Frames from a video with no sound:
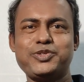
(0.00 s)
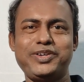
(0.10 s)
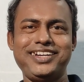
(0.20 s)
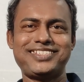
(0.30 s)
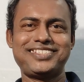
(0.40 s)

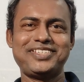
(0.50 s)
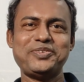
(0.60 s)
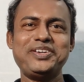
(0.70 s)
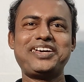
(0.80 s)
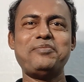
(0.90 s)
students,
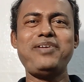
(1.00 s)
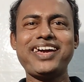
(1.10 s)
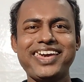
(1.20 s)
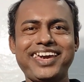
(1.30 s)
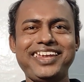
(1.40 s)
we come
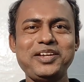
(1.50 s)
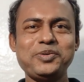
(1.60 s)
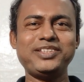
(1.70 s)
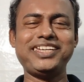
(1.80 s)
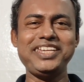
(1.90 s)
back again
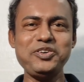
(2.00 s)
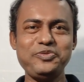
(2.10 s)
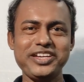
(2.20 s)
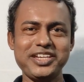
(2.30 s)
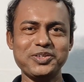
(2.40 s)
with a
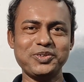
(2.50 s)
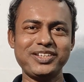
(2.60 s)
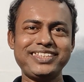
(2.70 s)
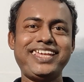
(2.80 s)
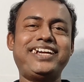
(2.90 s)
new video
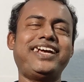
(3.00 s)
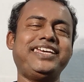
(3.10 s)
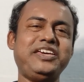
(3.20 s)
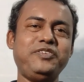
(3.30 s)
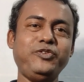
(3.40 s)
that
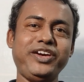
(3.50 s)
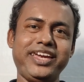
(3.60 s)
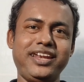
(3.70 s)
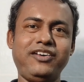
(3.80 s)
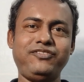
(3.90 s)
can give you
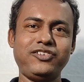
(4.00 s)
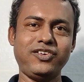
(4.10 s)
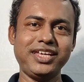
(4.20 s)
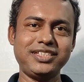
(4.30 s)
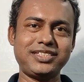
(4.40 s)
enough
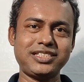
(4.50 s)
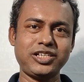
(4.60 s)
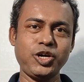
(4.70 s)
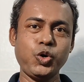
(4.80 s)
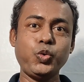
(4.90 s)
knowledge
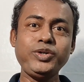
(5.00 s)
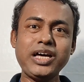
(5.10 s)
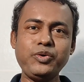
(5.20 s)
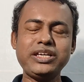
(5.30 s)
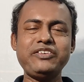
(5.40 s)

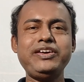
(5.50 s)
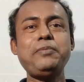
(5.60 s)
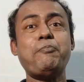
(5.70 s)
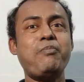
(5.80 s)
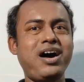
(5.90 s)
without
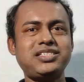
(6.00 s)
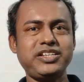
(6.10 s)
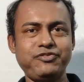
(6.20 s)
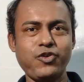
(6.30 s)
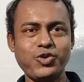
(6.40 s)
giving
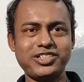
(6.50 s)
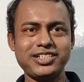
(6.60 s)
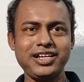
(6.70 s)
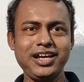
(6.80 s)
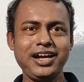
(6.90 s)
much effort.
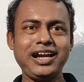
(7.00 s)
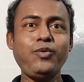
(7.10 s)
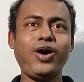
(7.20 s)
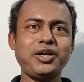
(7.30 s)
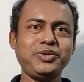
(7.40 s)

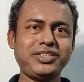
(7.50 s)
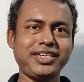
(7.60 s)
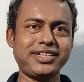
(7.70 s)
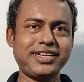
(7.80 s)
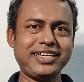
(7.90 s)
Now what do you
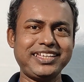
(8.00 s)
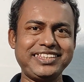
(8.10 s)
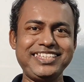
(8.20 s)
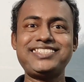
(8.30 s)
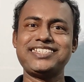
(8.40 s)
think?
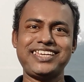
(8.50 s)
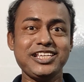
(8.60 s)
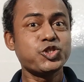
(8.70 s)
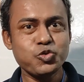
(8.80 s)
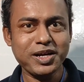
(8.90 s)
This session
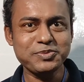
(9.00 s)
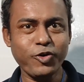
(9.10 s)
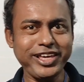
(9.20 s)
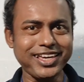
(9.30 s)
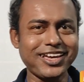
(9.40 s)
is too much
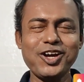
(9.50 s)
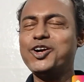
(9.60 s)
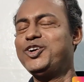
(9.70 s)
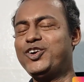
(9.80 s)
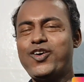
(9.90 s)
boring?
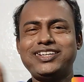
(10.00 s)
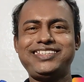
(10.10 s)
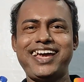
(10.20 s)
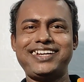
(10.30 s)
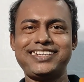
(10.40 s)

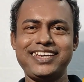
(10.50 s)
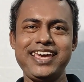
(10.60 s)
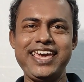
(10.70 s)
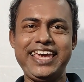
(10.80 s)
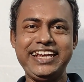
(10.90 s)
Not that.
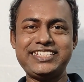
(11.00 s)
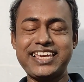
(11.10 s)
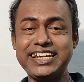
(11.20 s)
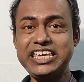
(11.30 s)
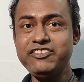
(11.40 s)
It
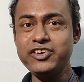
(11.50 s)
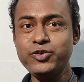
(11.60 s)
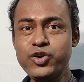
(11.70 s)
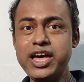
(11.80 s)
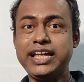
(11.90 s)
can give
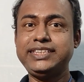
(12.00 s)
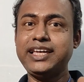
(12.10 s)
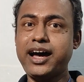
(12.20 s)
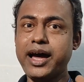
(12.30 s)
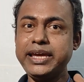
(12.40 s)
you
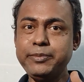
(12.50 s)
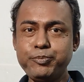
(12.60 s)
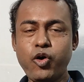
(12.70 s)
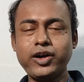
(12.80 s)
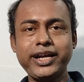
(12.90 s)
the
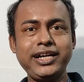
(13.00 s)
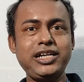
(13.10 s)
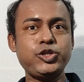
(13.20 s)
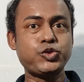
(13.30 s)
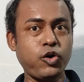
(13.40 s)
important